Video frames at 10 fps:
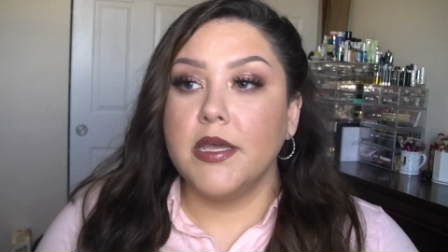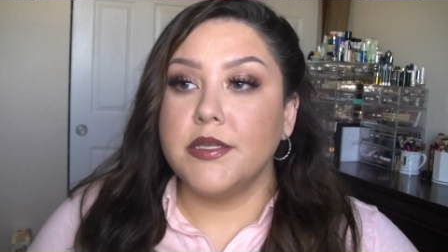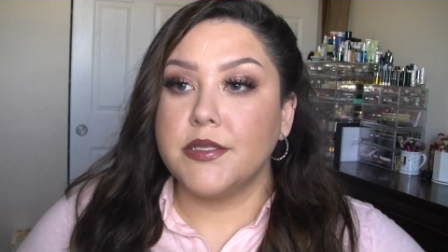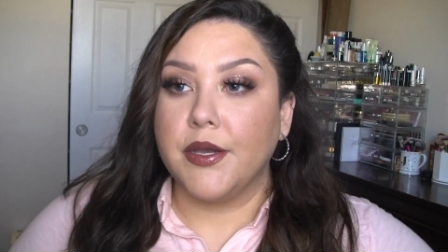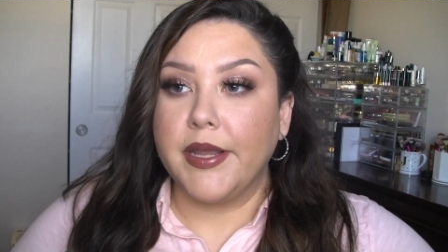
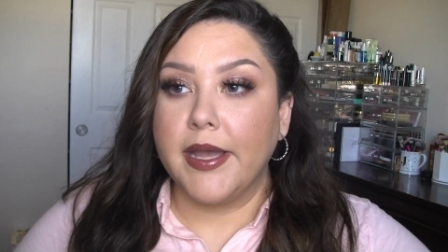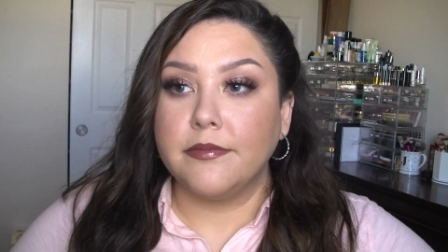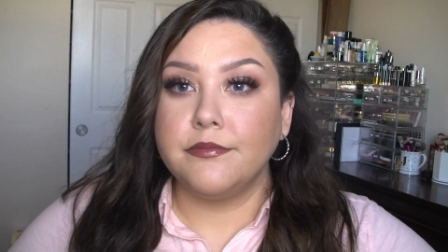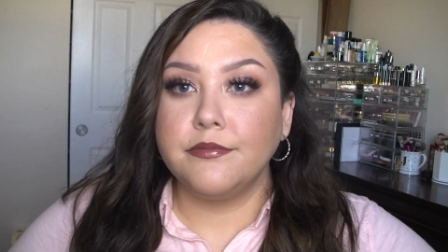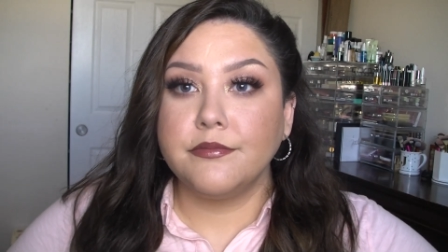So yeah,
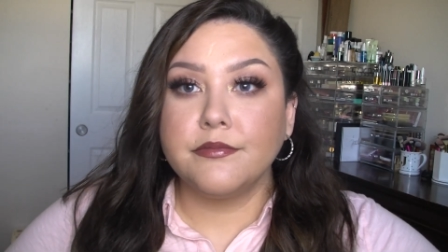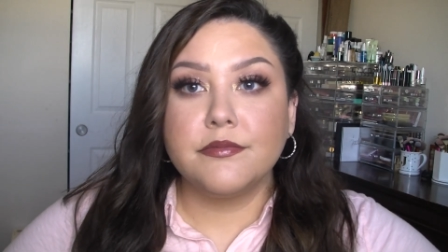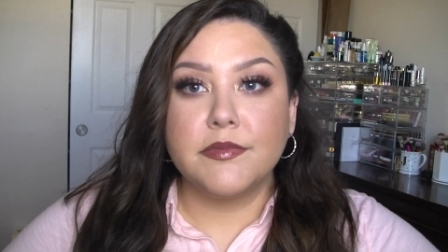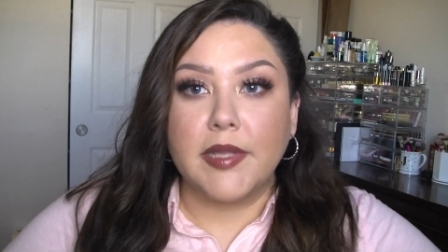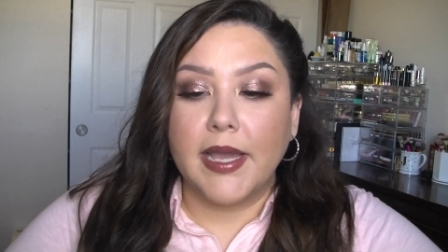
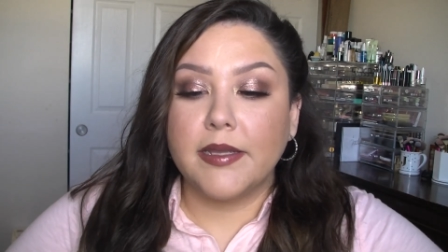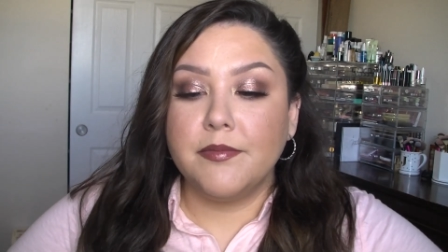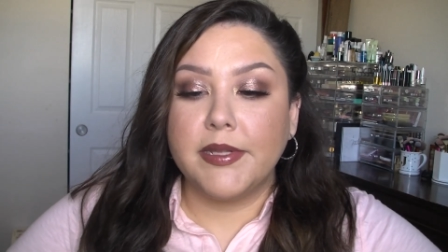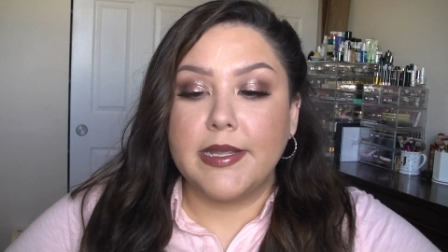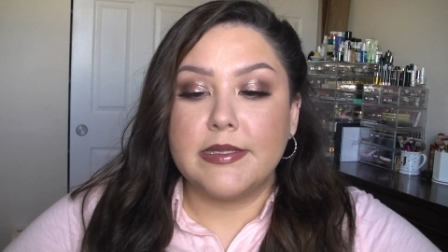that
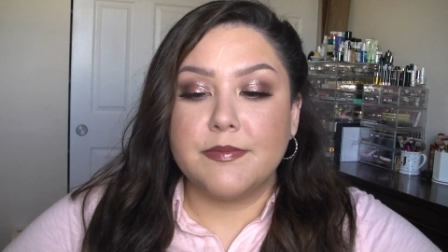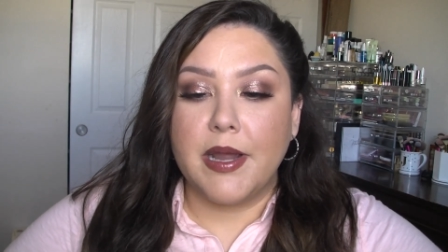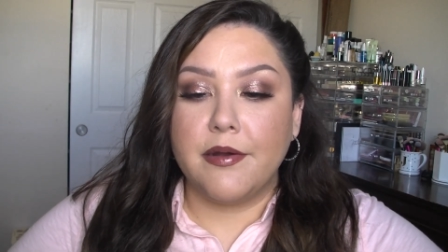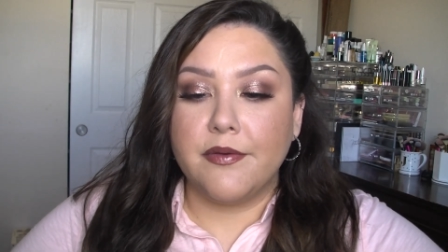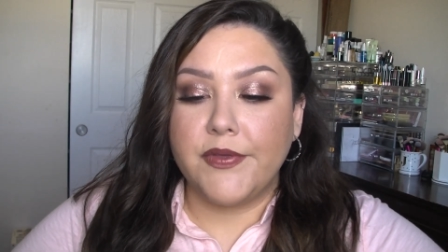completes
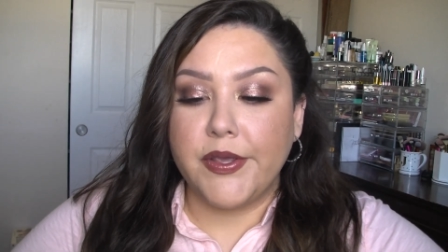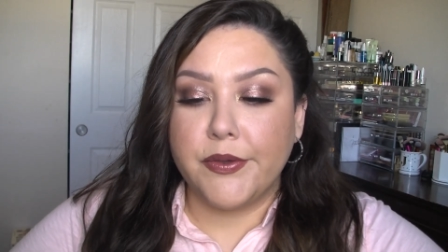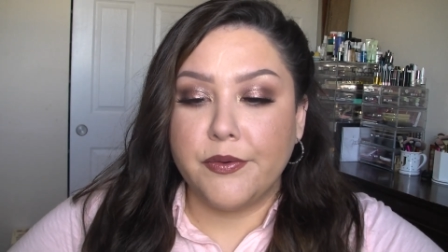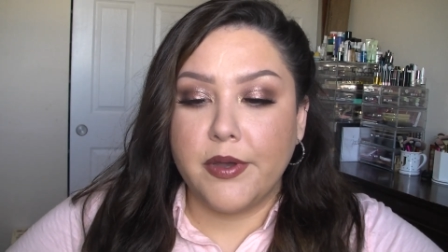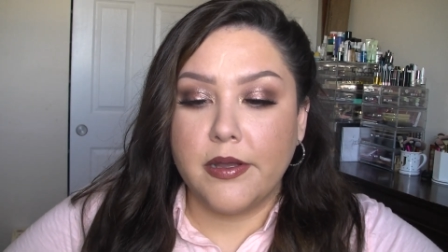my
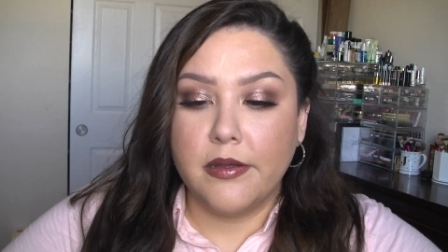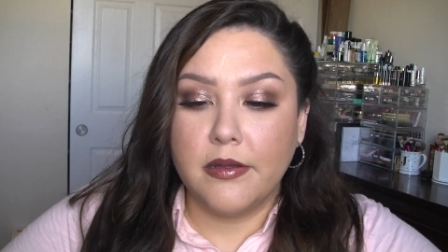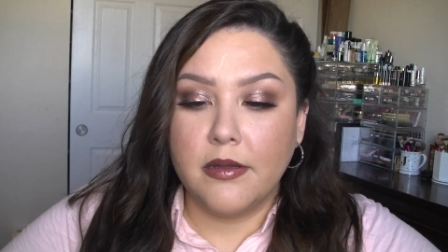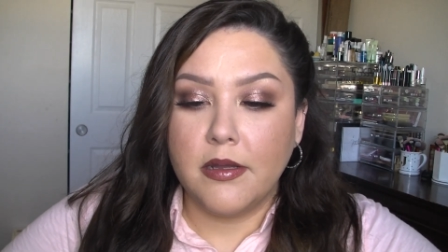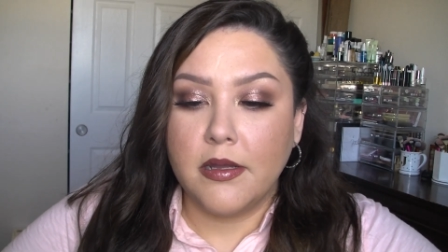review
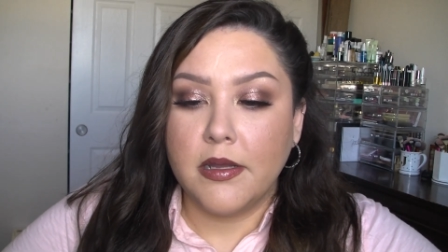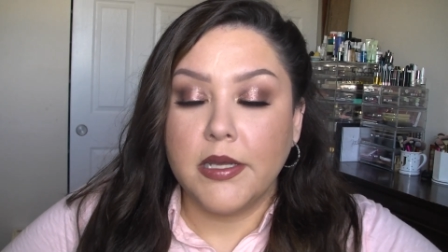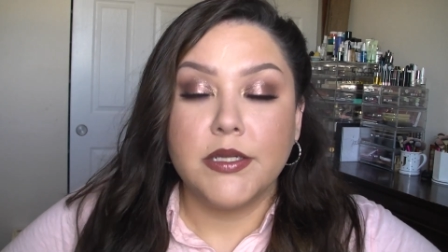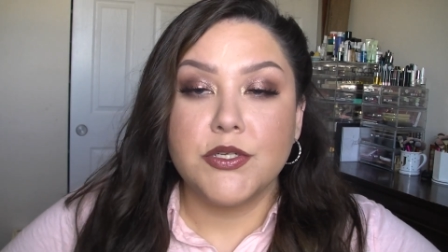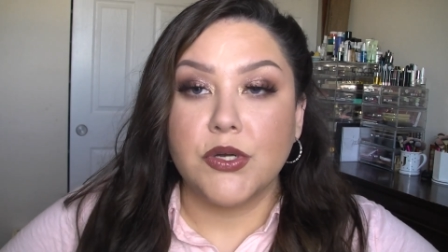
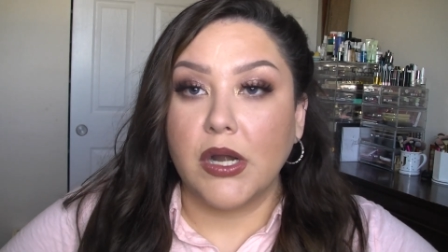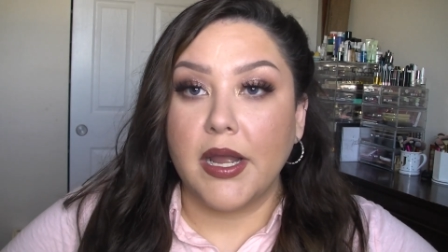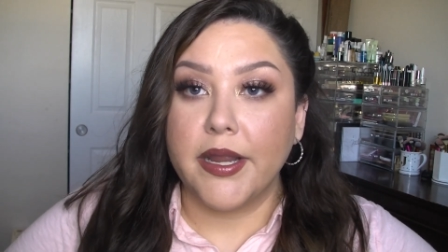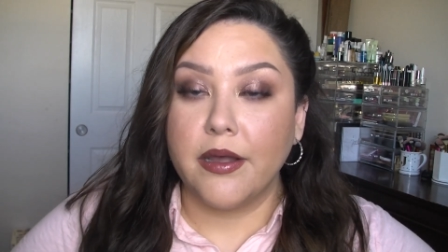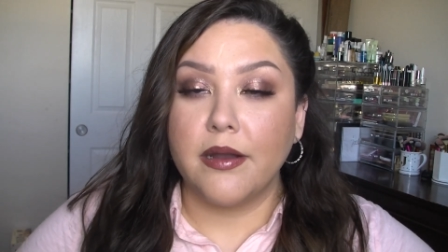
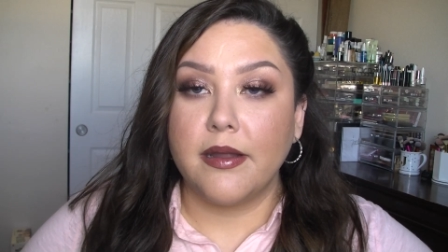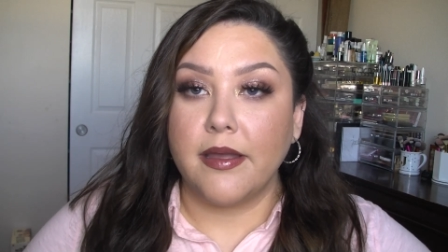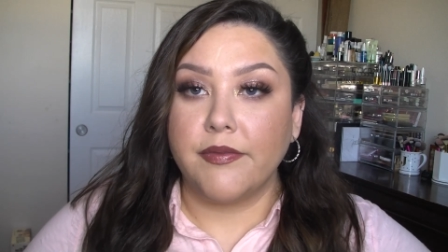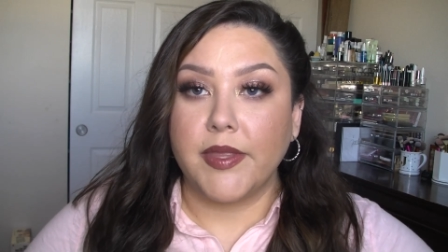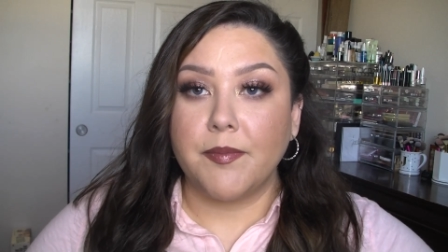try on
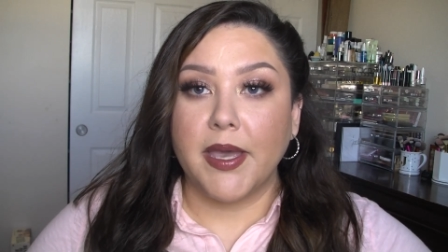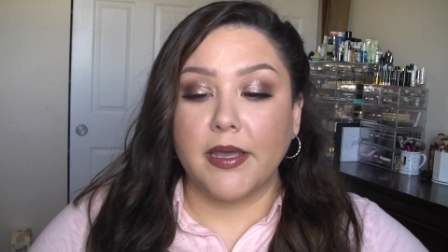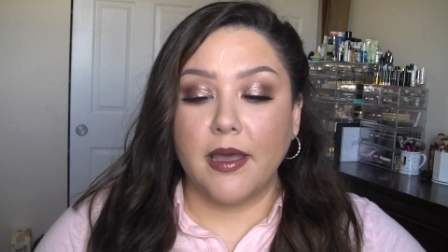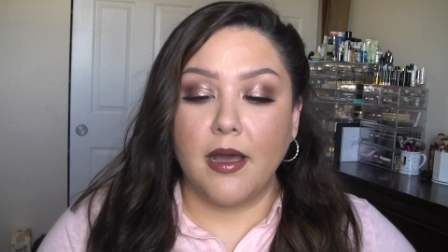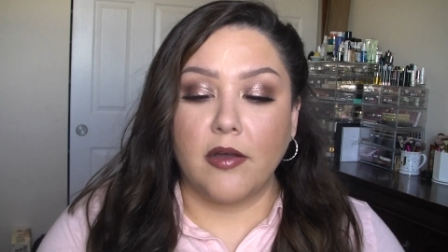of the
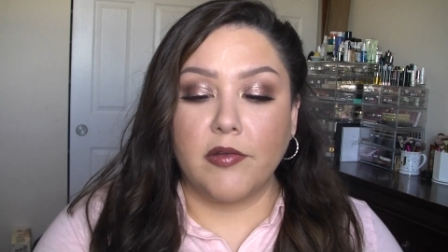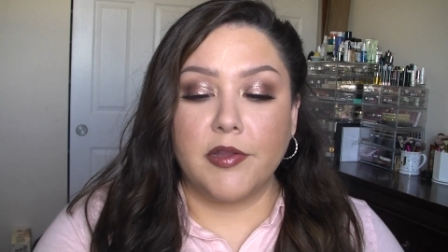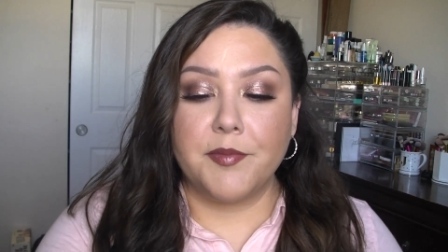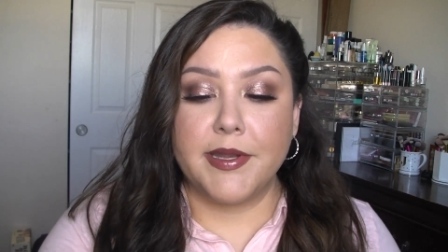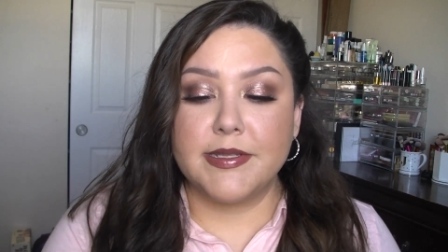Becca
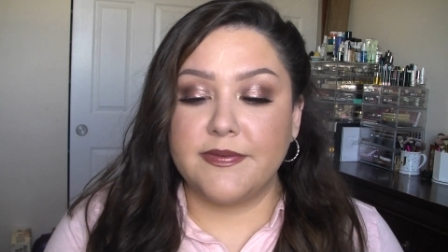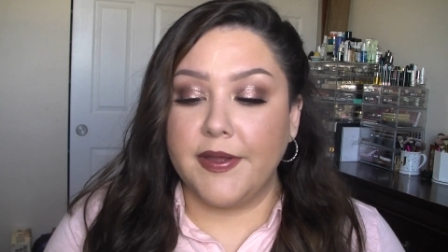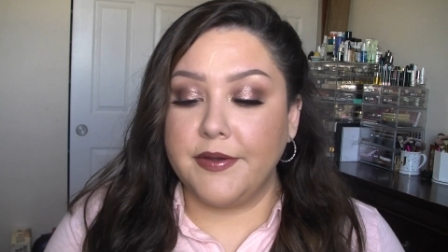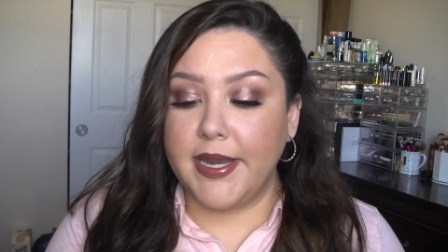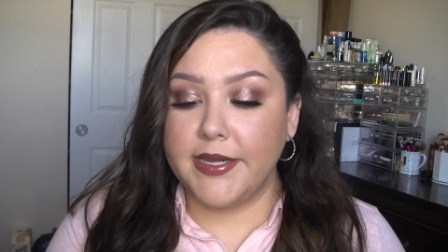Aqualuminous
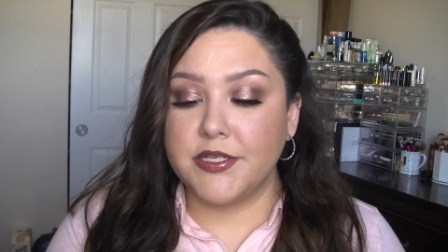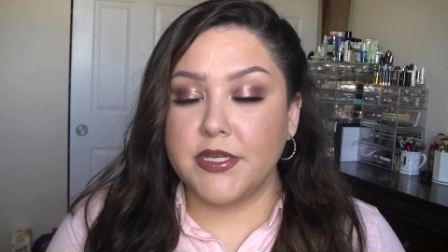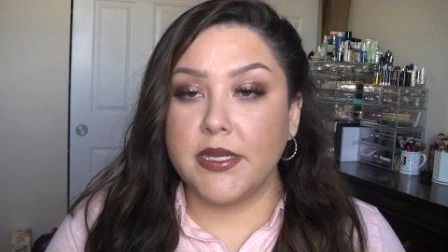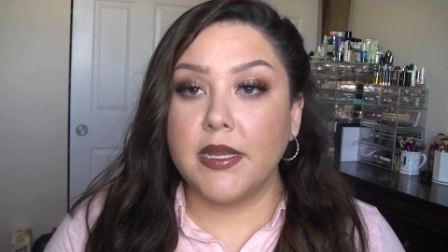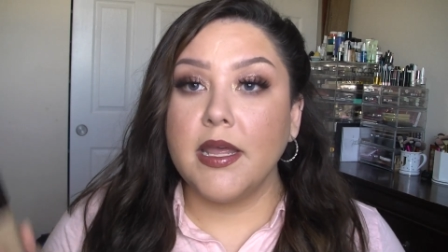
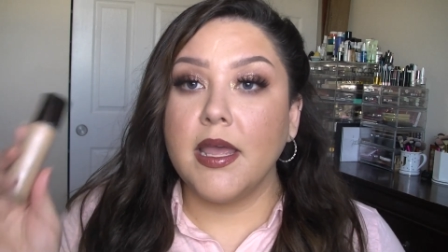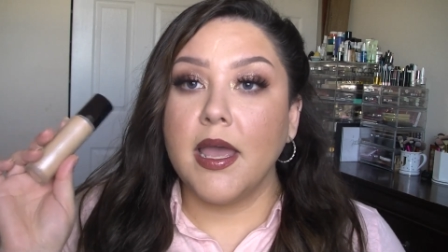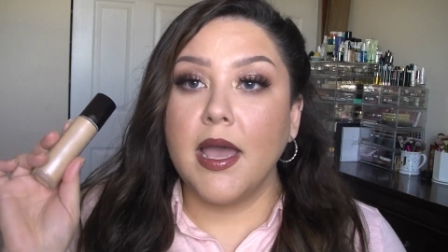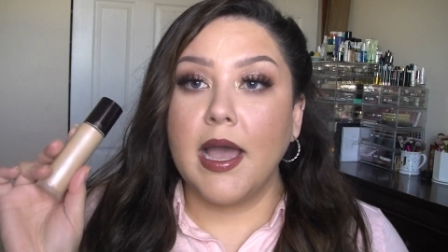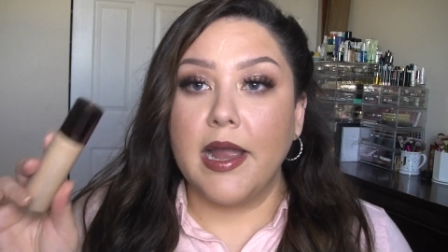Foundation.
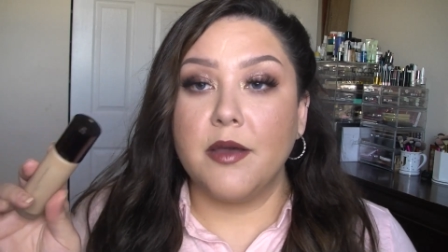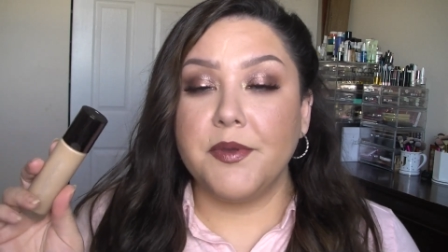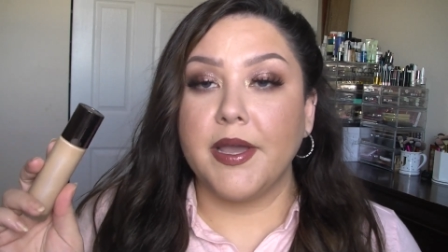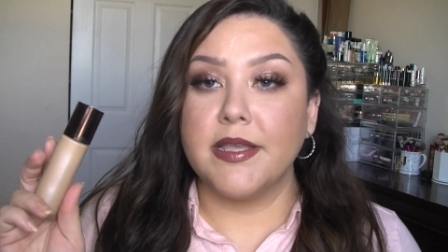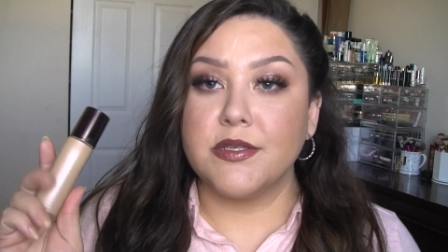I hope
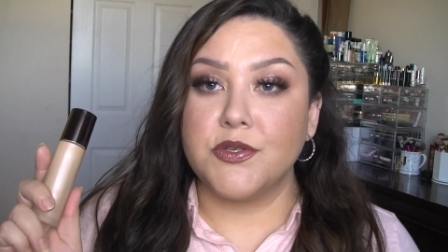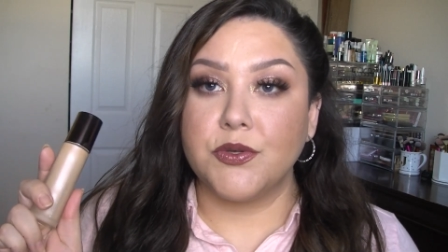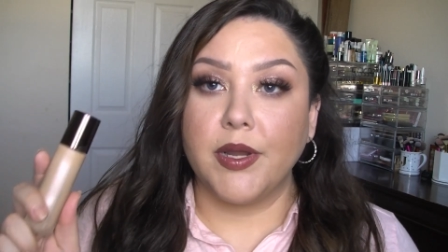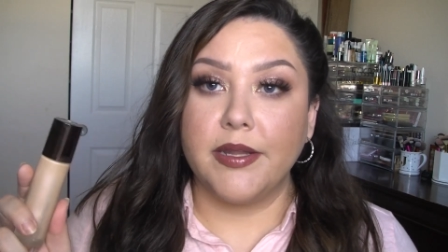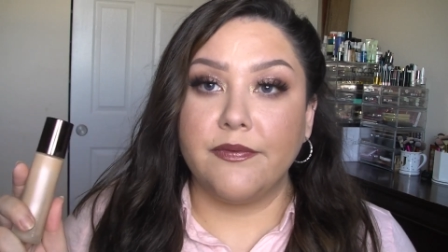you guys
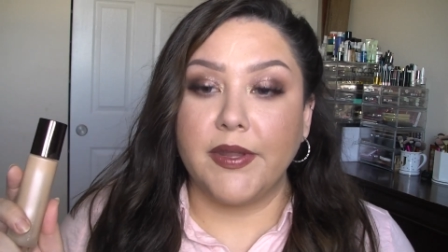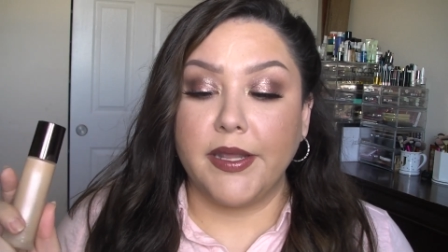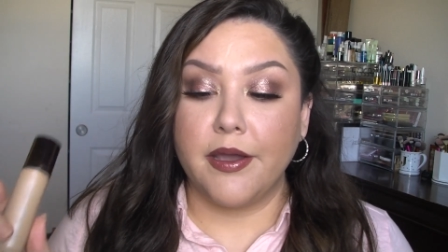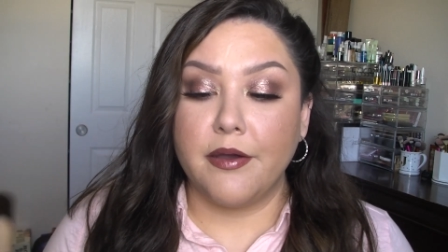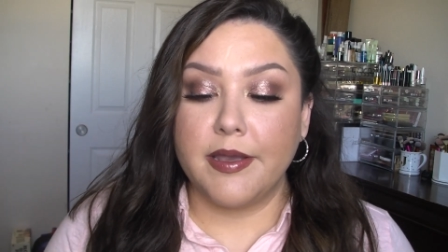enjoyed the
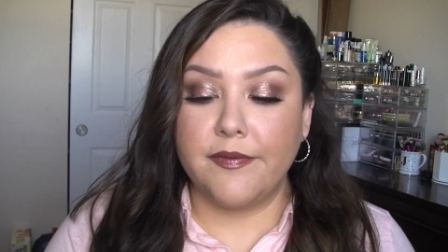video.